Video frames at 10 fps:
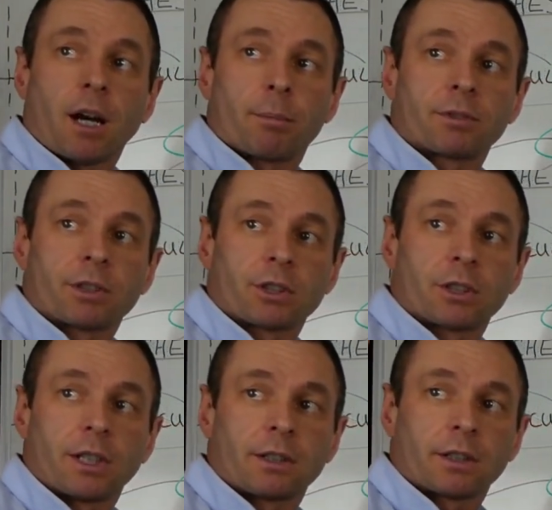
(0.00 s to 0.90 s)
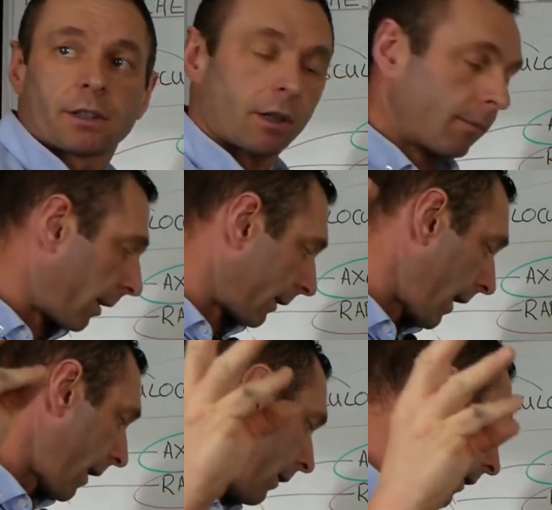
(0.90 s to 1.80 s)
Opposition here to the thumb like
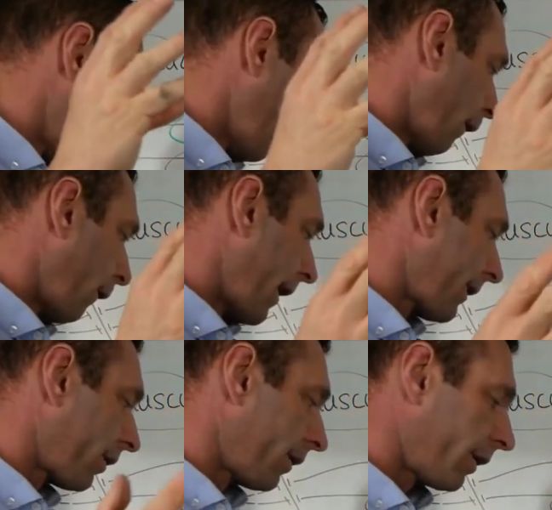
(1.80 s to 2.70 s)
that. Flexor